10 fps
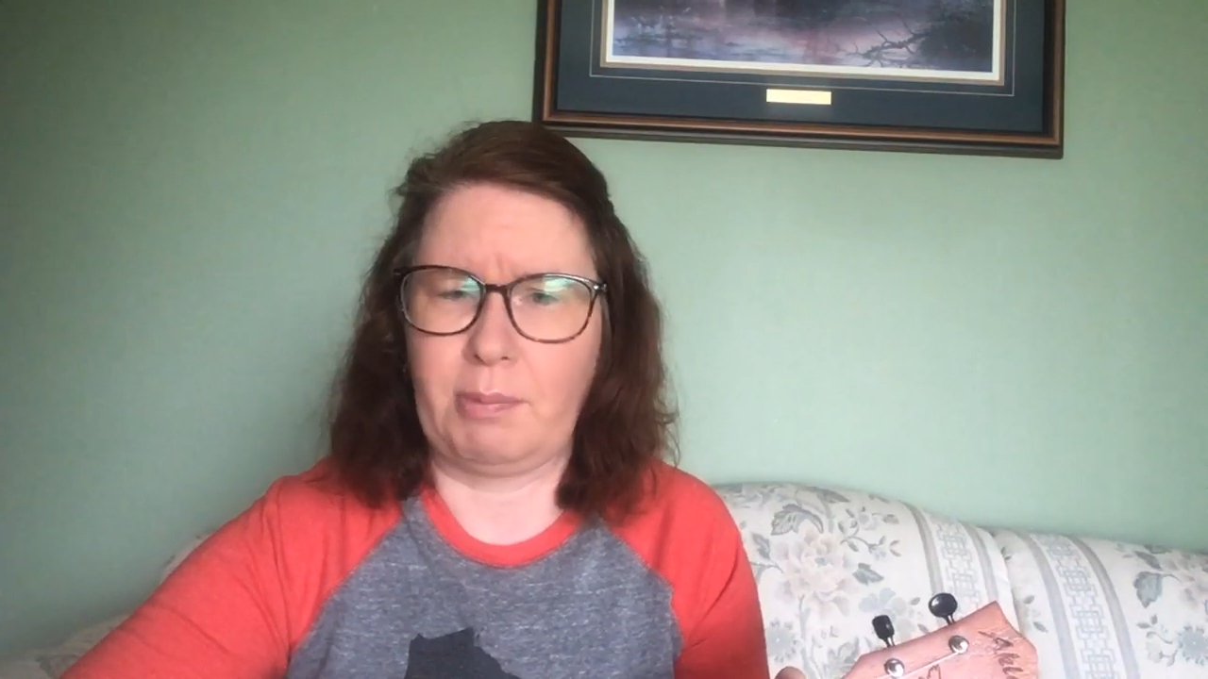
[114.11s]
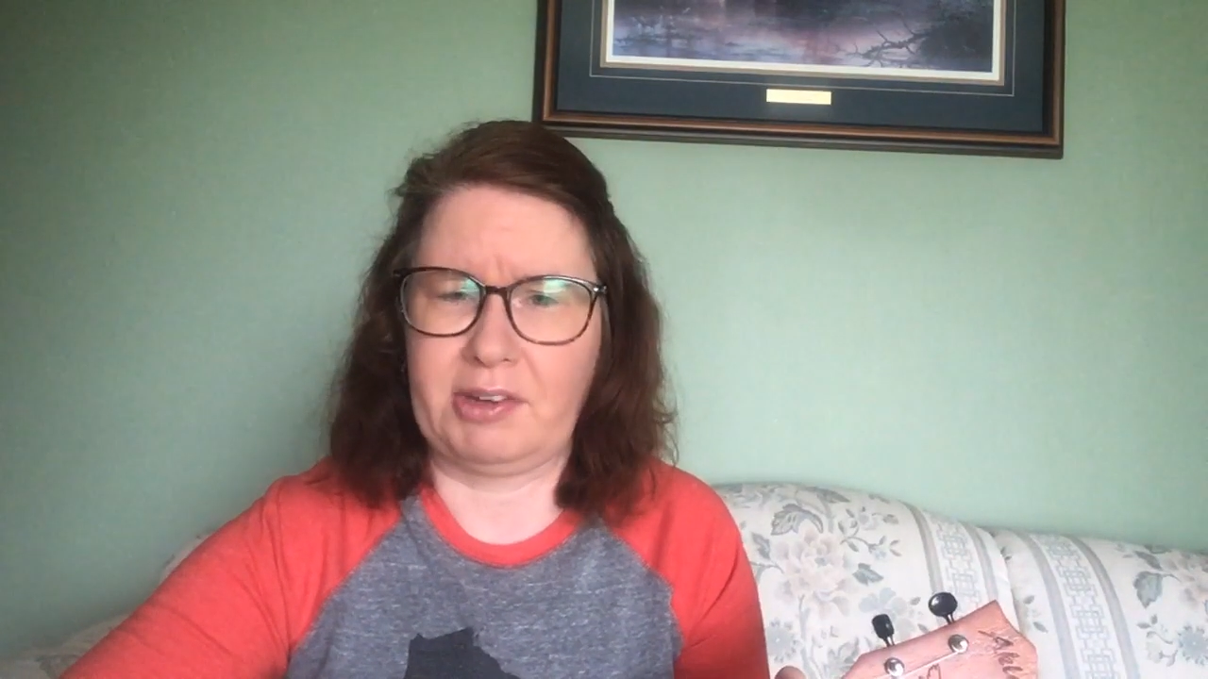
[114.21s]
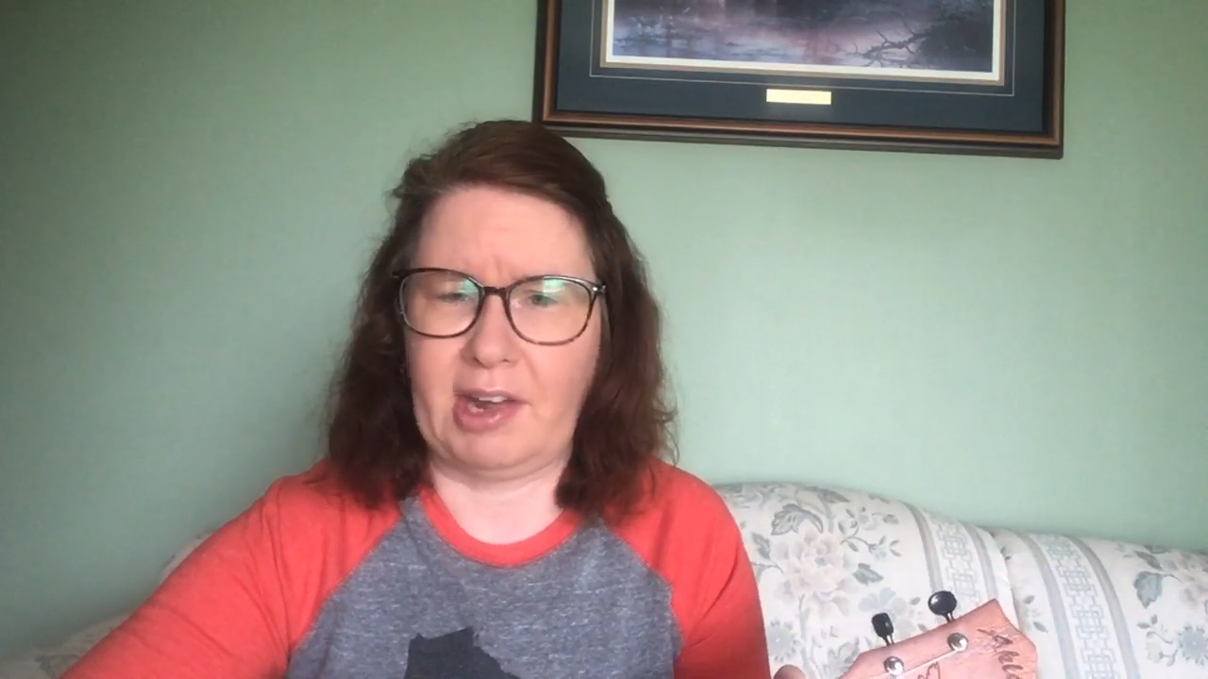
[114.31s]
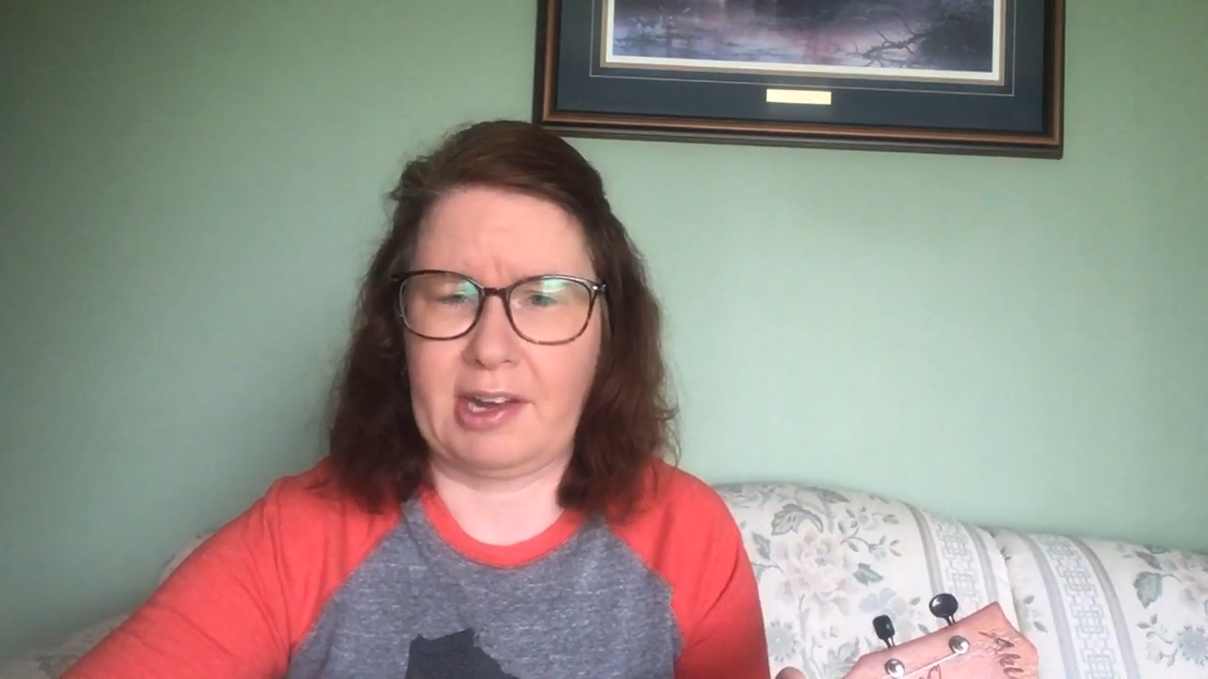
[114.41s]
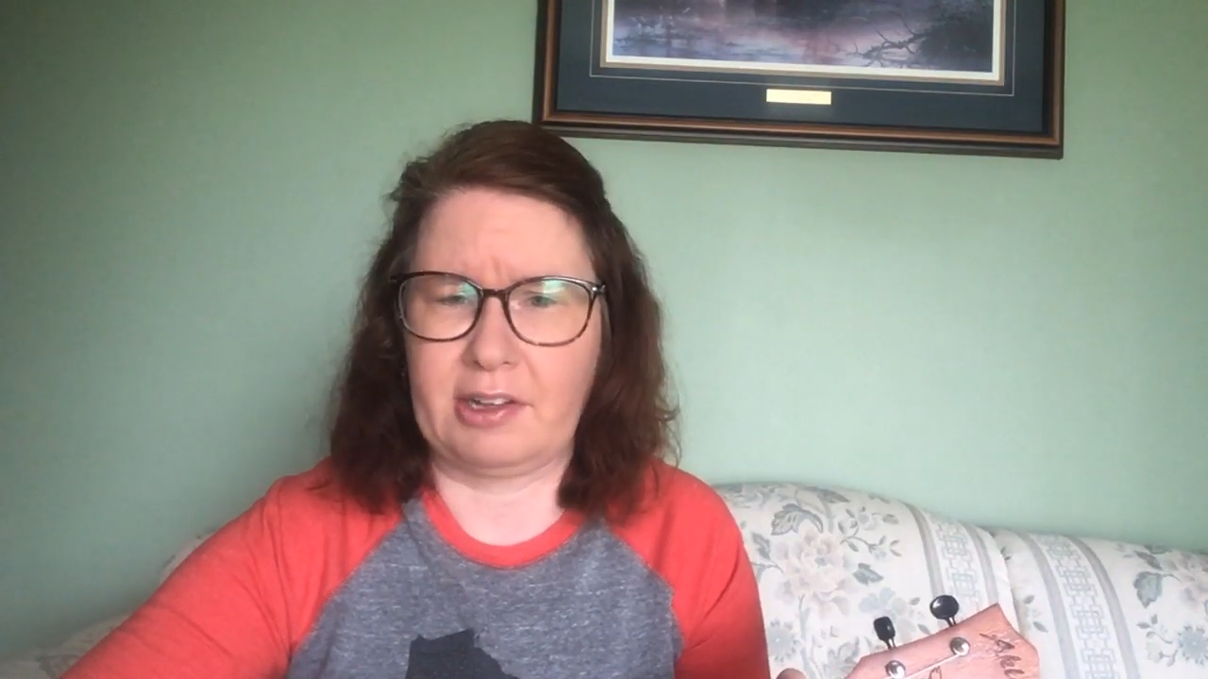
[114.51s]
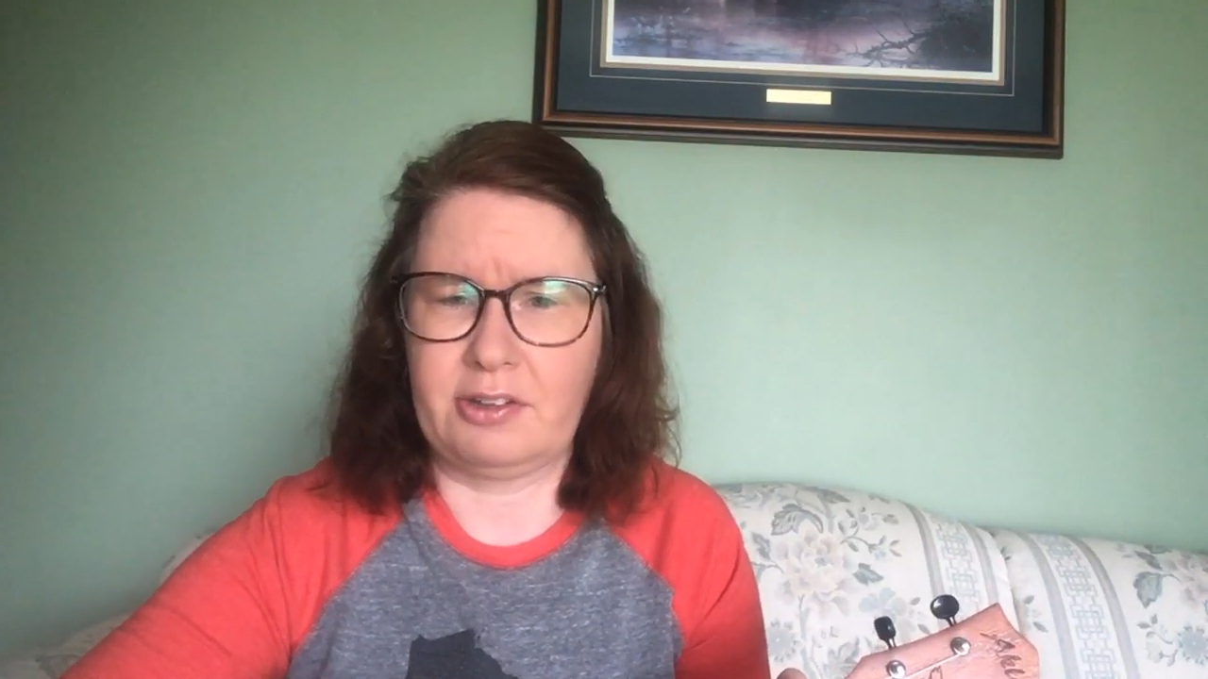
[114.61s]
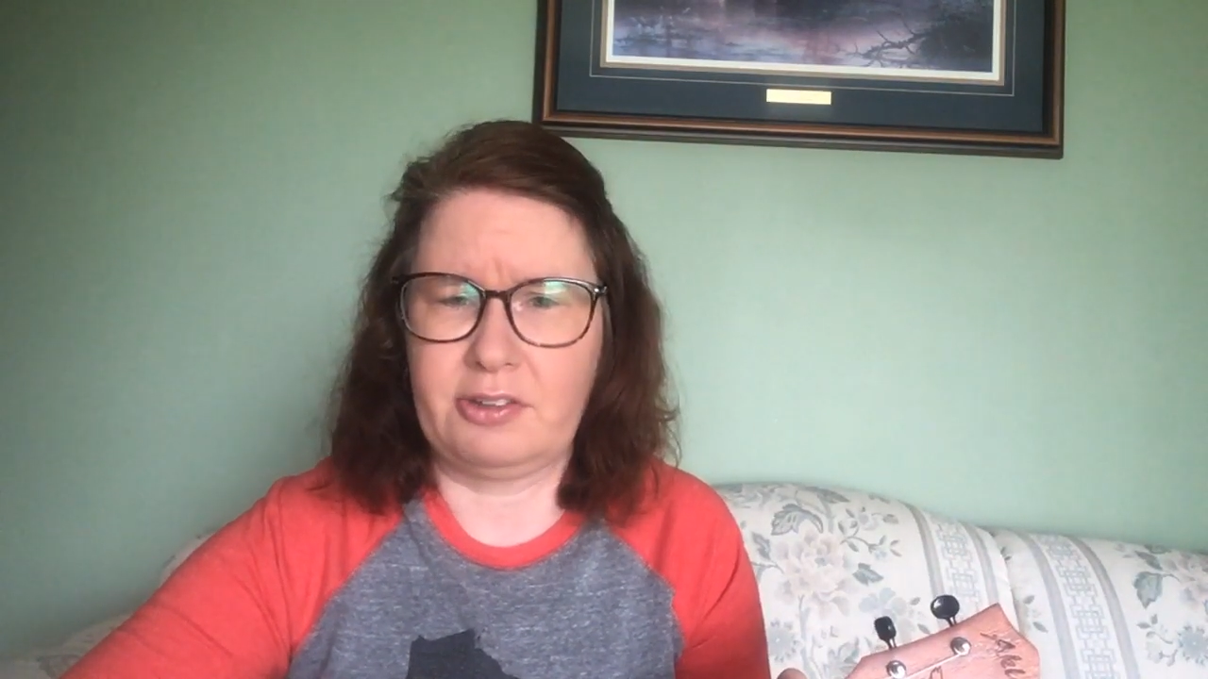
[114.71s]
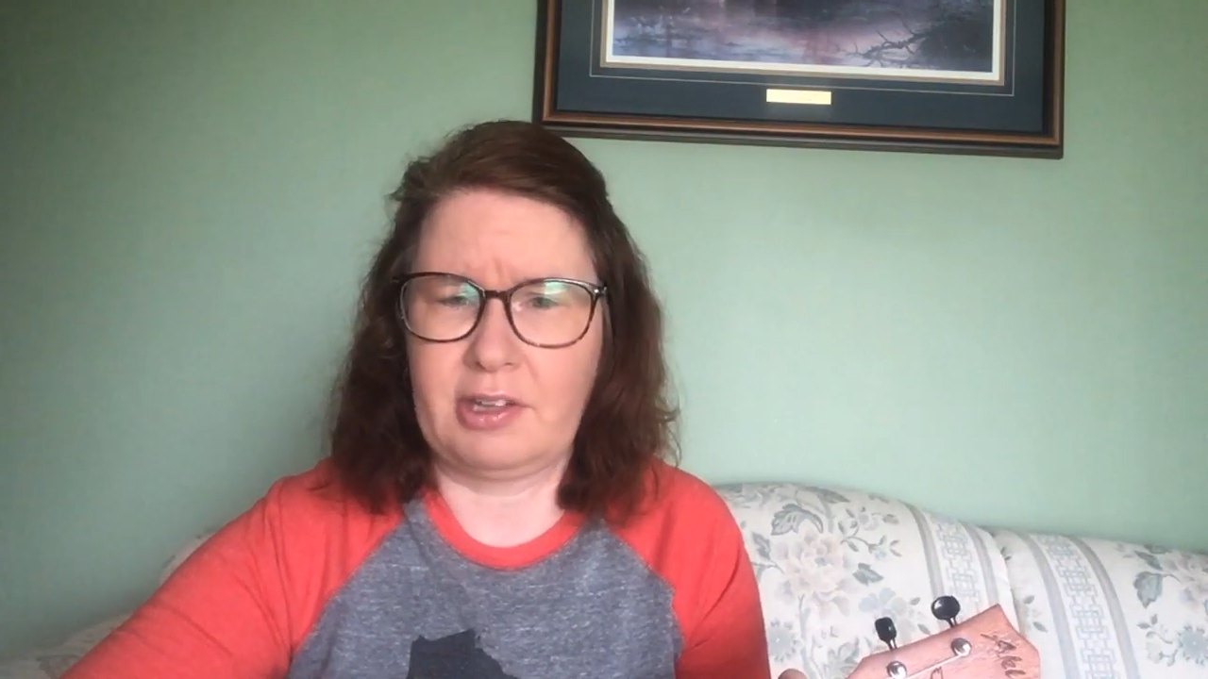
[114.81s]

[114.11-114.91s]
MacDonald